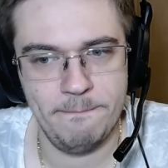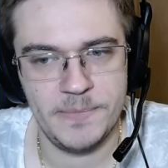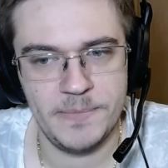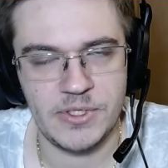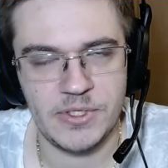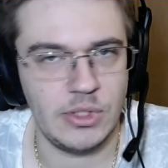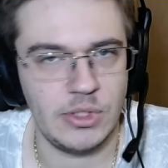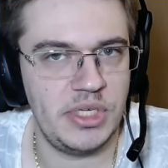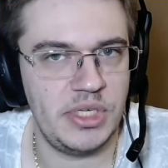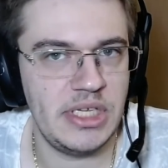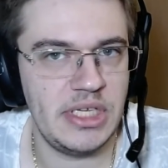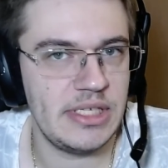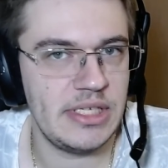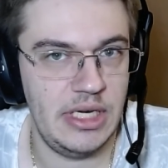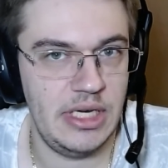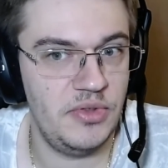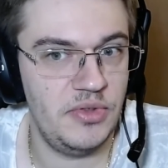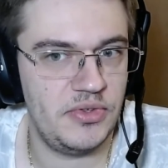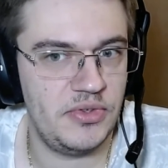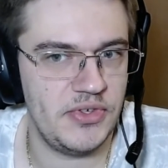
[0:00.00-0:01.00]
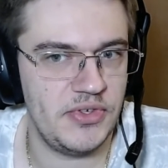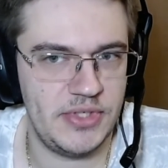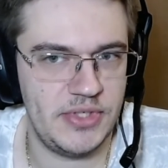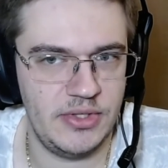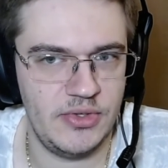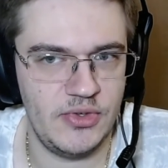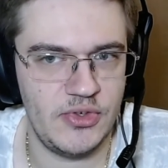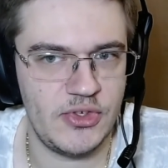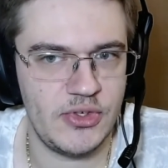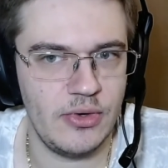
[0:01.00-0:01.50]
So he's
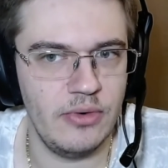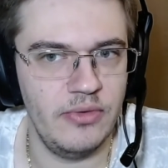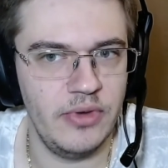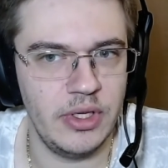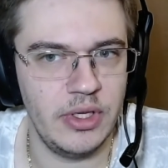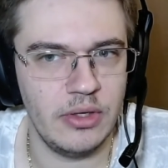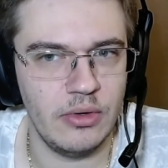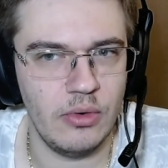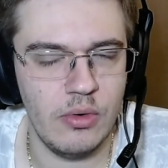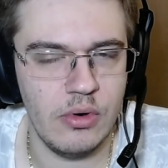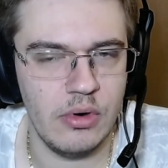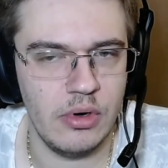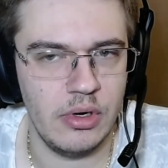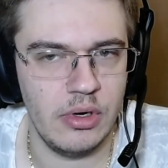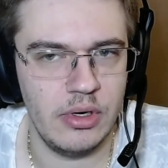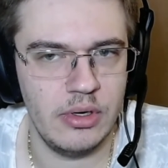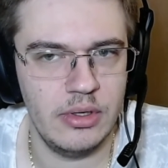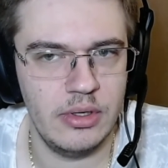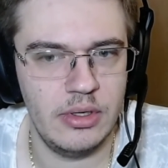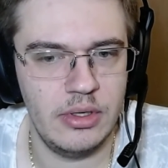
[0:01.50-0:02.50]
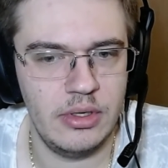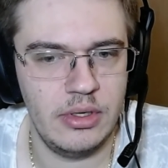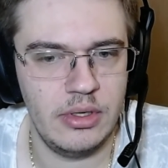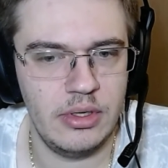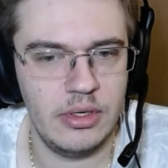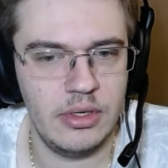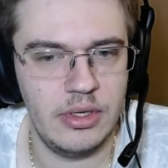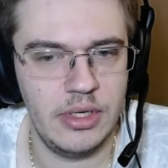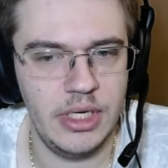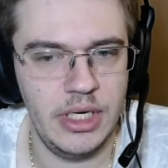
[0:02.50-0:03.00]
interested in Survey Core
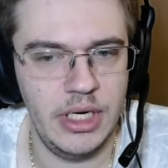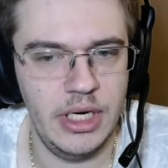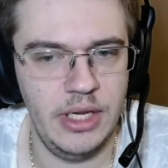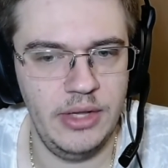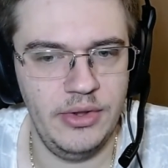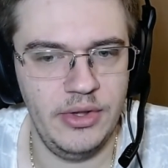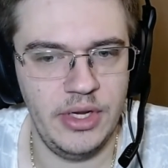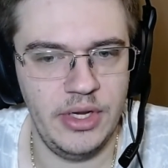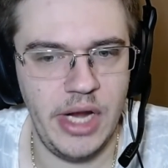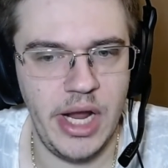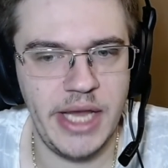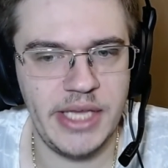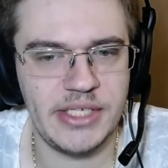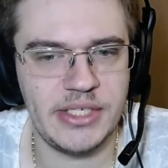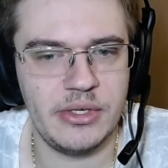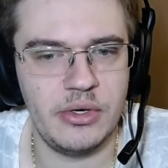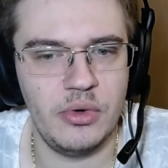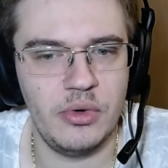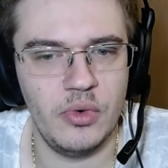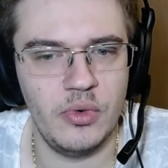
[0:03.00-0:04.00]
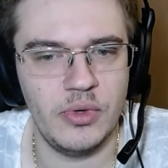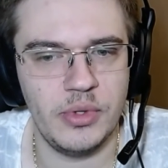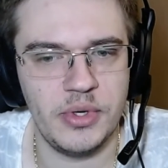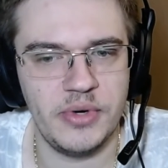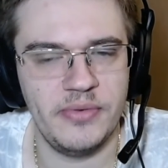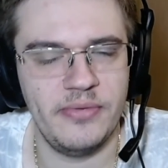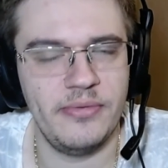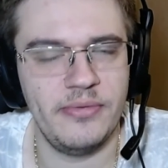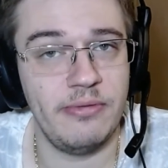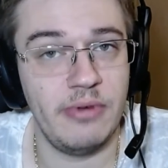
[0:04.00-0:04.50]
and the guys who
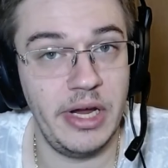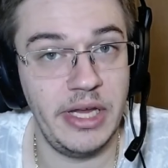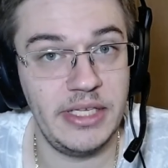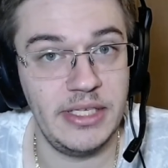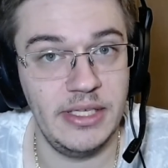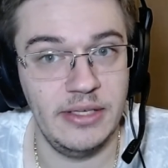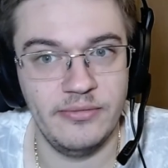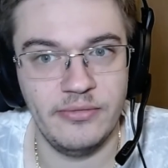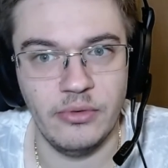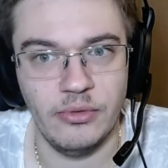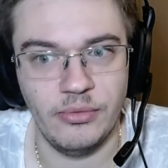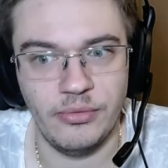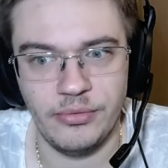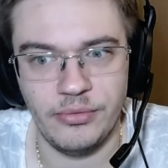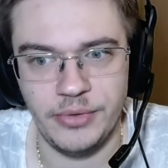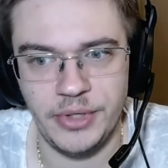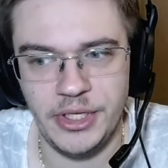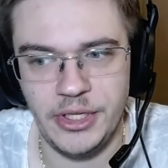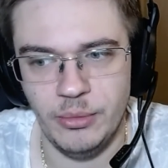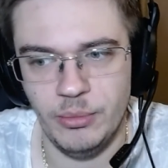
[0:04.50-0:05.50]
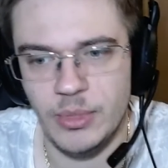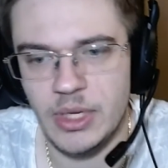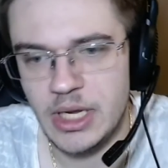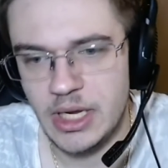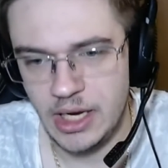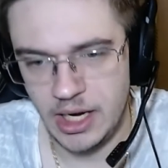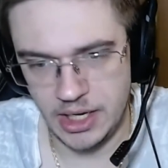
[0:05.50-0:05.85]
are fighting for freedom.